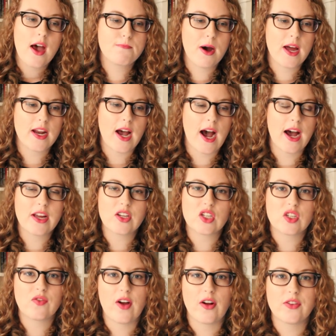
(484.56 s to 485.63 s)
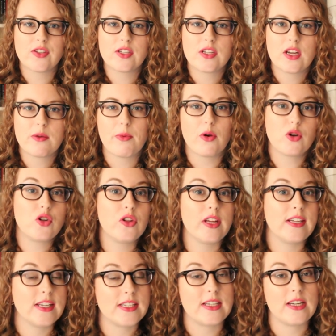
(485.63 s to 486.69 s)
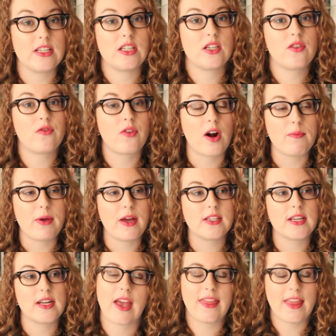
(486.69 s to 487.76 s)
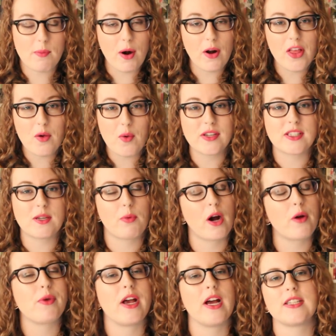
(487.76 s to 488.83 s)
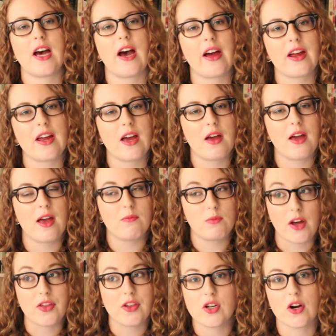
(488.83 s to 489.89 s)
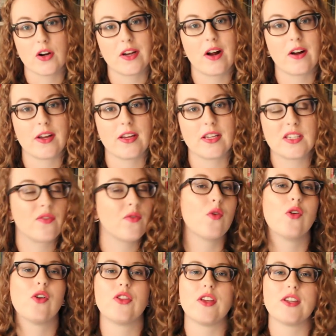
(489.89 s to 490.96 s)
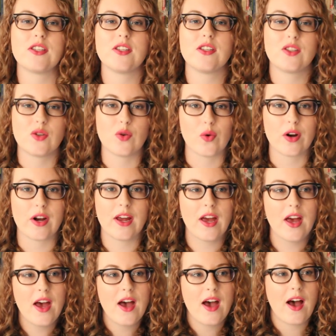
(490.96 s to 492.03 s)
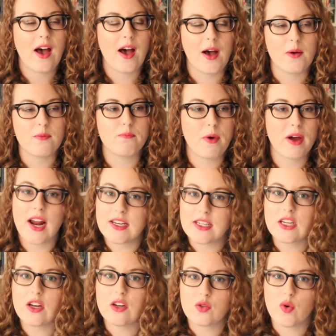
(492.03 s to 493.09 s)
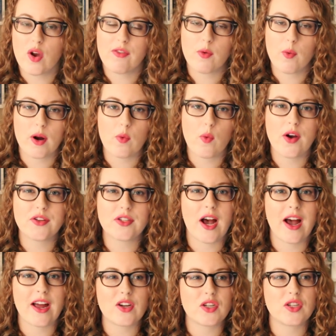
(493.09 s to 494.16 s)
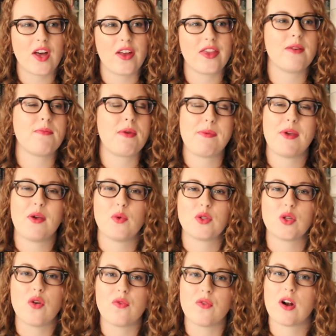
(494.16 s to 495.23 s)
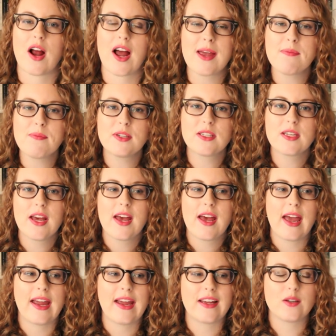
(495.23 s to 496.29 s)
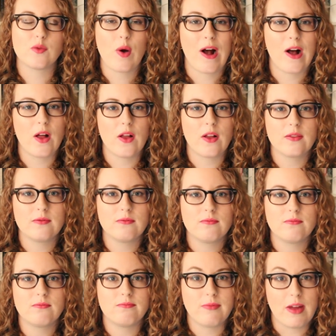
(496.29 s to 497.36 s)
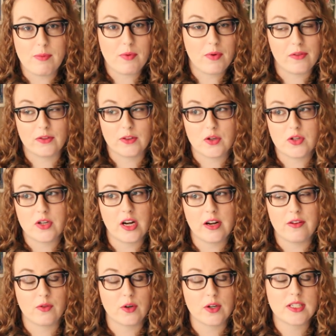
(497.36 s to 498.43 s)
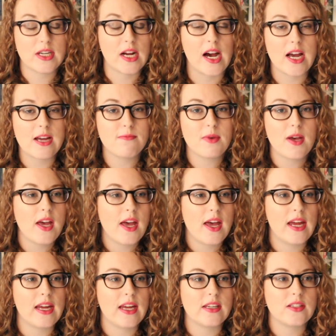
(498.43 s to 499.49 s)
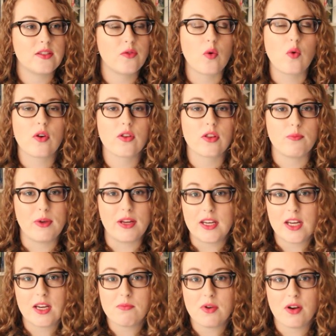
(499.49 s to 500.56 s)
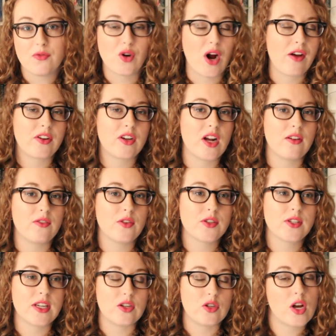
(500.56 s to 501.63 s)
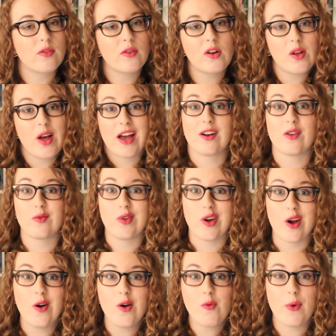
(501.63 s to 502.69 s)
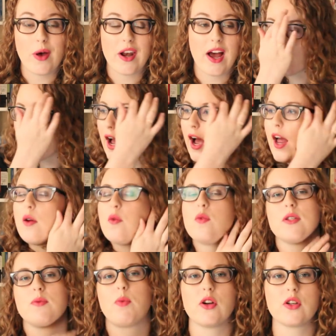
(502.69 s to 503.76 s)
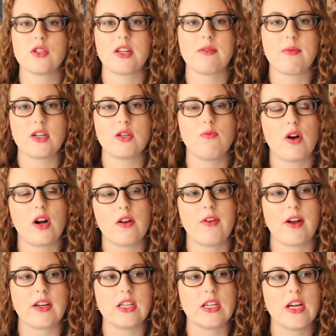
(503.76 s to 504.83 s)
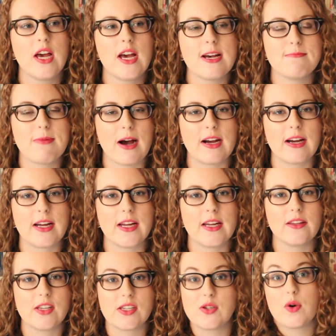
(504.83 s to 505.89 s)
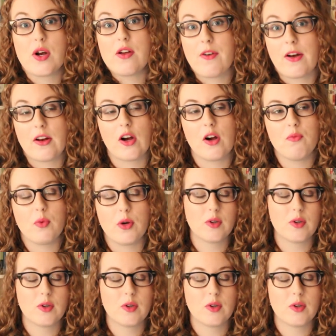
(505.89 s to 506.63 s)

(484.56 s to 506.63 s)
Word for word: but I just felt emotionally distanced from it. And that probably was in part because I am not the target audience for this story, um, but I did enjoy it for what it was. I just thought that maybe it was overhyped, and while maybe revolutionary for its time and for the medium of graphic novels in general, I don't know, but but I was personally much more affected by the story of Fun Home,